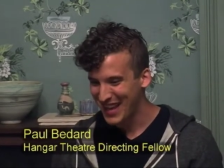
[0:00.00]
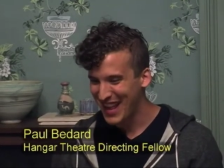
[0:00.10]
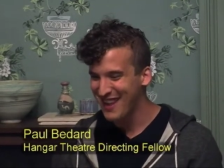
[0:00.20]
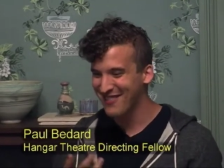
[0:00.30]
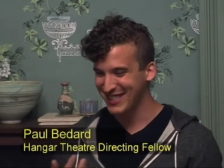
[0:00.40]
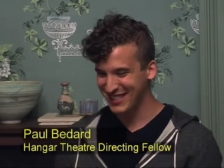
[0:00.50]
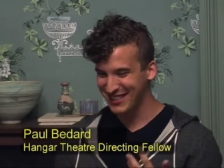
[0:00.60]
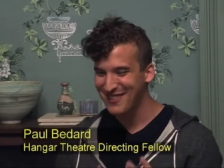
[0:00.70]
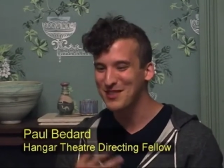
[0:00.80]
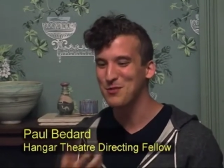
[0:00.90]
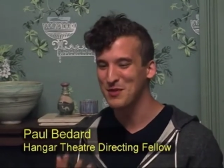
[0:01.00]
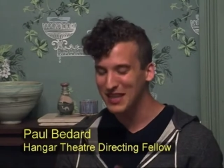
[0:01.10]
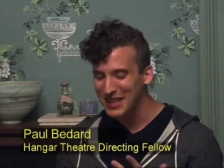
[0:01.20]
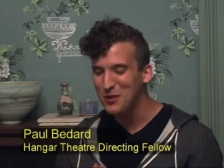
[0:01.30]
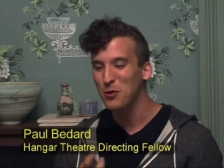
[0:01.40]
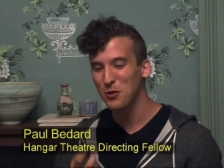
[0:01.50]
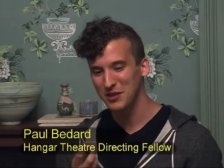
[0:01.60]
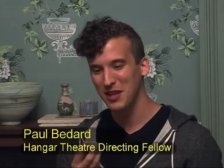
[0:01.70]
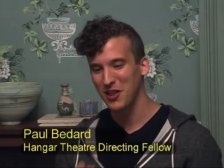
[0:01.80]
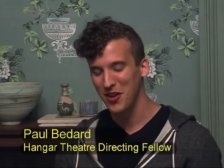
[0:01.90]
and it was it was really cool
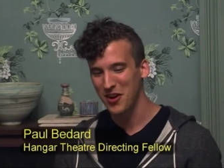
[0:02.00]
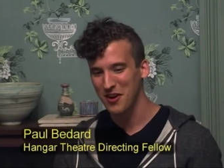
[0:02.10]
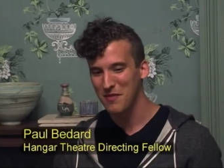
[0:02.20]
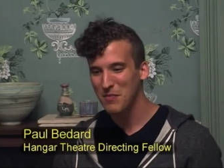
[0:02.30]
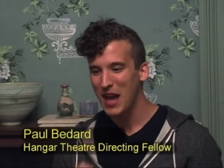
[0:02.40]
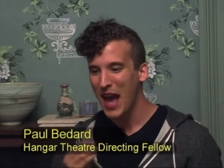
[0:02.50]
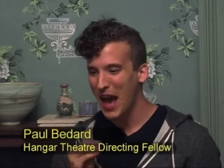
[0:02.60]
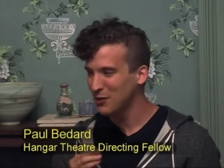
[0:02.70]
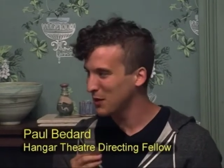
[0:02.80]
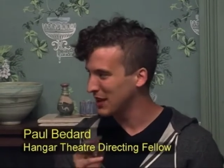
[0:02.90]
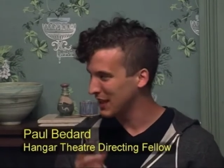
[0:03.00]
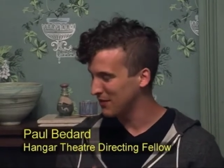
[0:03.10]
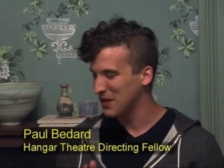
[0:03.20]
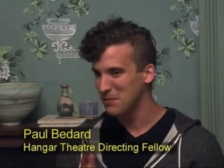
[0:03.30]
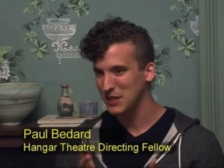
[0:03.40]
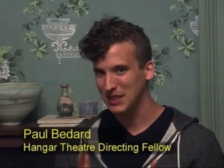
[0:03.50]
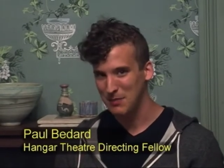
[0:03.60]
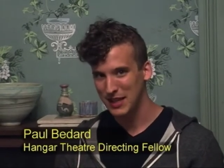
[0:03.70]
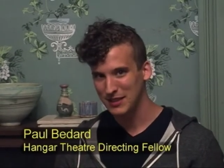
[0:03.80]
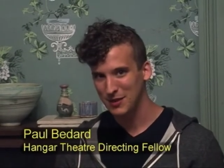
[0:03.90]
to learn how do i give them the
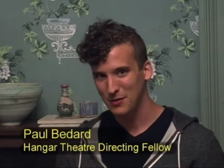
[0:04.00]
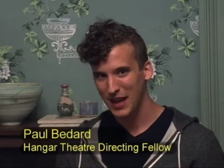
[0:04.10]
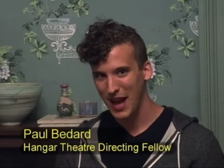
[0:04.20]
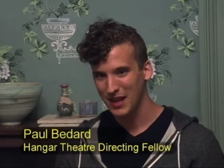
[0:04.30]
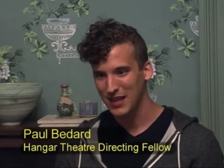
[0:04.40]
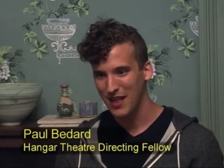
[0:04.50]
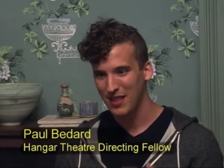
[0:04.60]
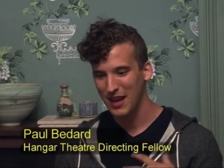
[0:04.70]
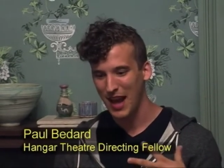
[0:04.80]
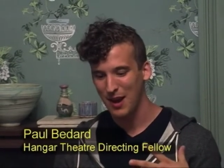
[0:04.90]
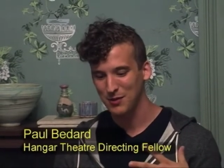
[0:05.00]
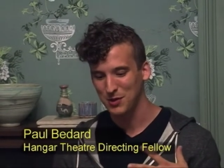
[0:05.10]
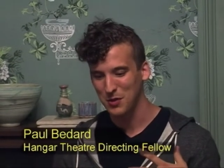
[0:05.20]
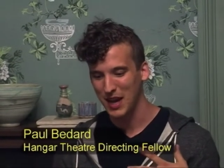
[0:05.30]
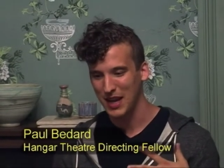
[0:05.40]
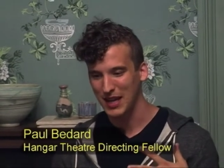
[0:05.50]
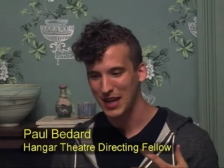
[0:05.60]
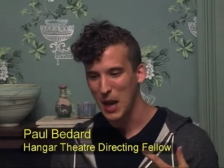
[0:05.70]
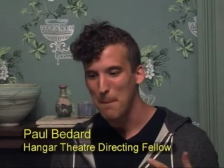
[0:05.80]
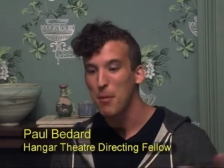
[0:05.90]
space to react and then how do i
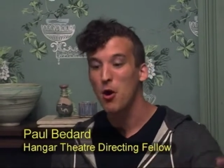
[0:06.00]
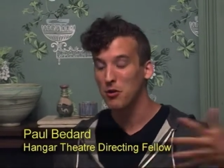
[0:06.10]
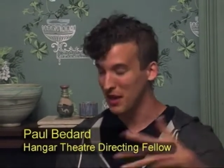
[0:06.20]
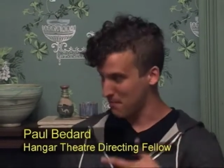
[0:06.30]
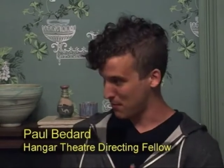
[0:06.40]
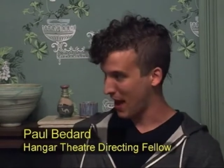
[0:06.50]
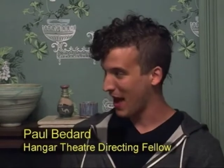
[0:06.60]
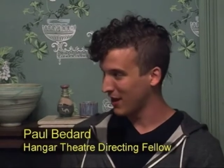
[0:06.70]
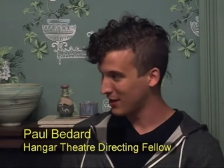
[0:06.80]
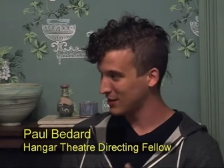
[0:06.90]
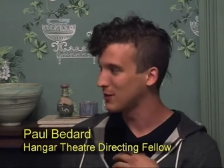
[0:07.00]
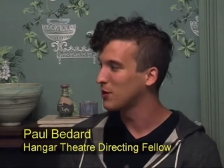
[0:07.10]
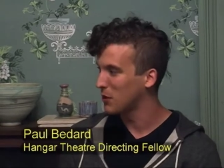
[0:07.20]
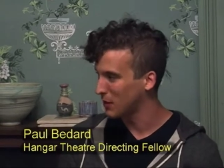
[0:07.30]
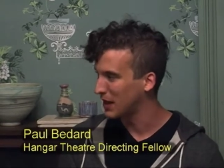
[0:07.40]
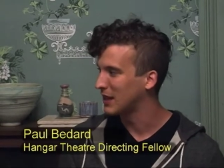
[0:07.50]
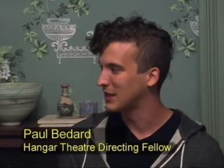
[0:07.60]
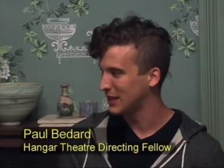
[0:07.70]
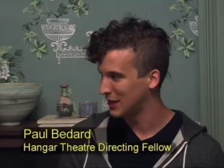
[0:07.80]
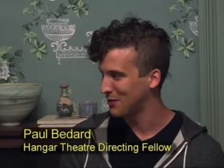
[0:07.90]
pull them back so that we can
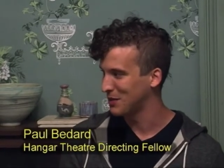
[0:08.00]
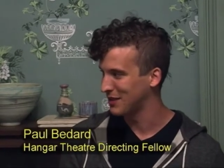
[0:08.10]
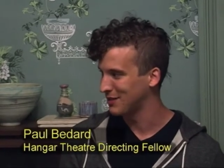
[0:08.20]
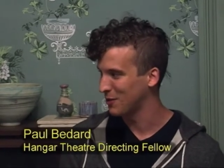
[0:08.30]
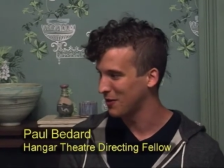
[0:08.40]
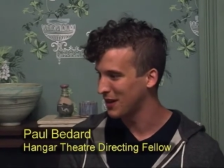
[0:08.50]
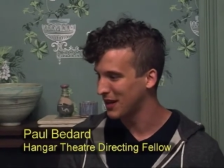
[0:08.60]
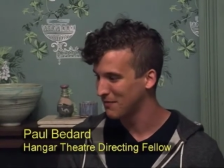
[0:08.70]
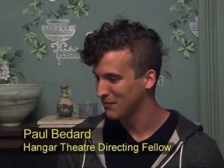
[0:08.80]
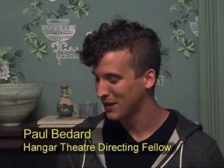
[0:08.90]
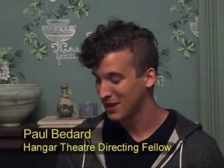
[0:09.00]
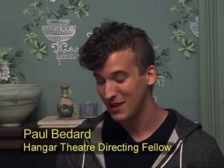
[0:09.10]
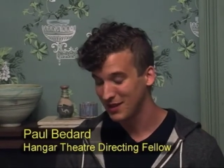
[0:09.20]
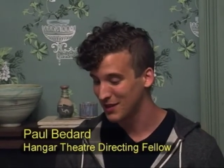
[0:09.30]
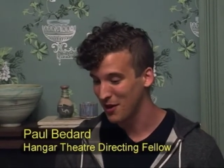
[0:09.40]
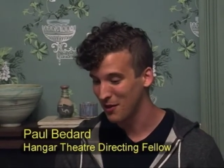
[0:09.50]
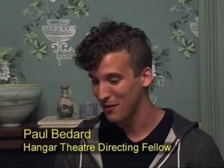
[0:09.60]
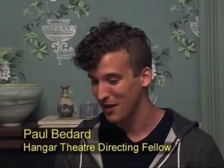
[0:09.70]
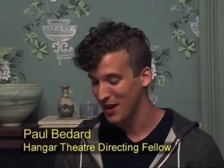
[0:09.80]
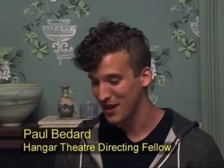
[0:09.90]
continue with the story
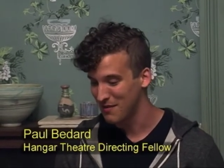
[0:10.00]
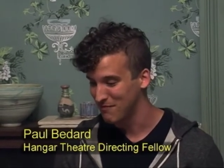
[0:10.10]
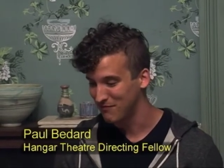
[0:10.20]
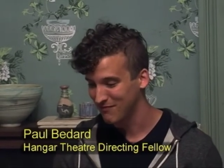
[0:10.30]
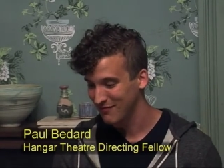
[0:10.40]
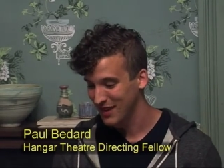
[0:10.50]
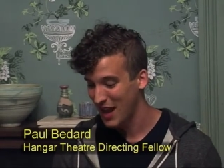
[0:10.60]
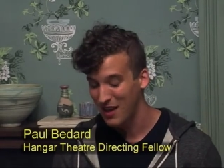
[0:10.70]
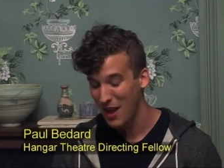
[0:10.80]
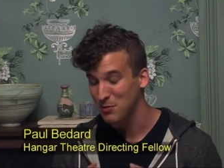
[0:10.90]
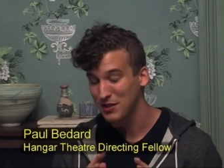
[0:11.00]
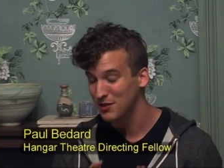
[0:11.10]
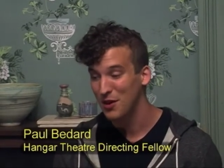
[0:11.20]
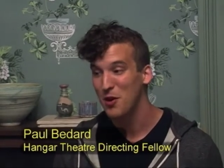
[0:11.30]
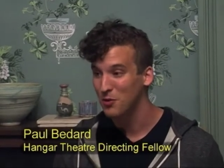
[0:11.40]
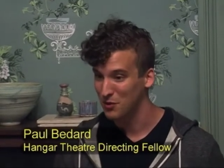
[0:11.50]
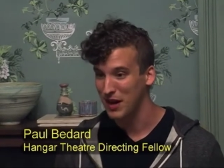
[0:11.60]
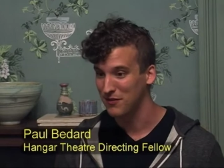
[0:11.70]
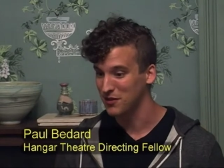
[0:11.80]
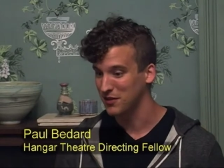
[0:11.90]
so um, I, I, was so
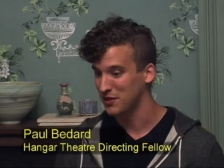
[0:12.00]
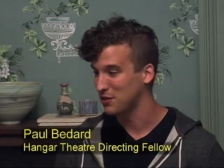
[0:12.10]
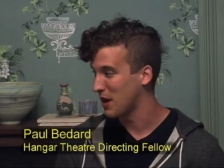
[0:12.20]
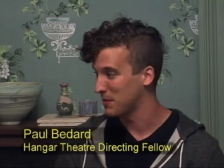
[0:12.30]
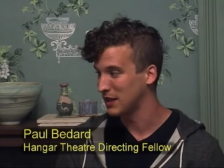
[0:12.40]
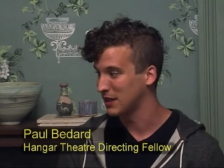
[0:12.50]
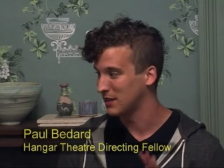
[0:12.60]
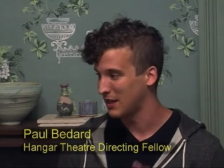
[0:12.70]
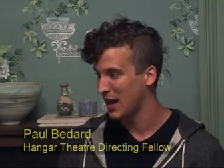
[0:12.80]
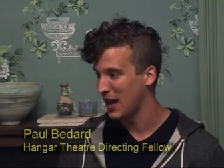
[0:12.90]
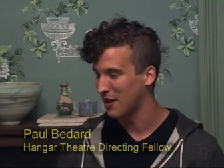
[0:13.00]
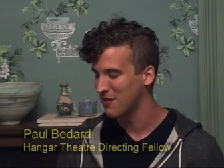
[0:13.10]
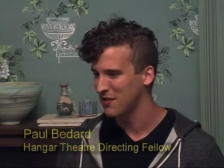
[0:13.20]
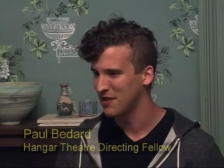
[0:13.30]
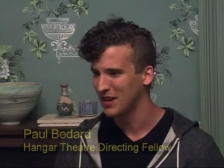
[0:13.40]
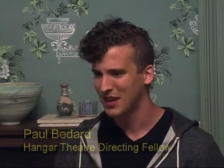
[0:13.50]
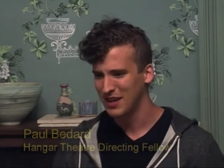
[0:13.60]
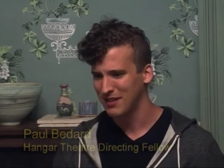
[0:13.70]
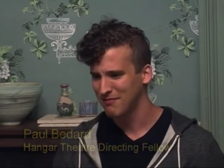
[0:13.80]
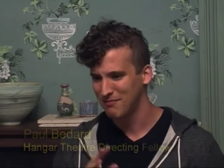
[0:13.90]
grateful to the drama leading to the hangar for
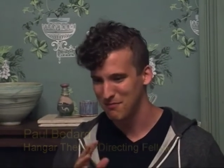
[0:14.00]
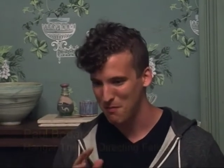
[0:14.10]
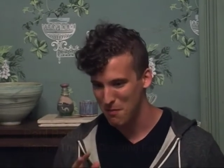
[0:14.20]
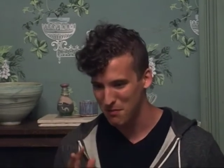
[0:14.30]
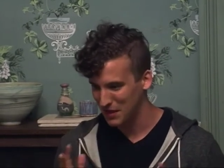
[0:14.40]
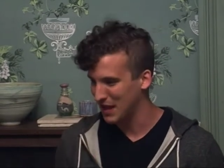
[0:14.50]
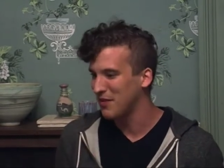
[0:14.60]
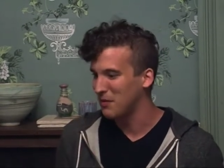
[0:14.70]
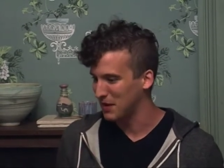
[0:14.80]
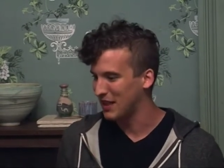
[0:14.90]
giving me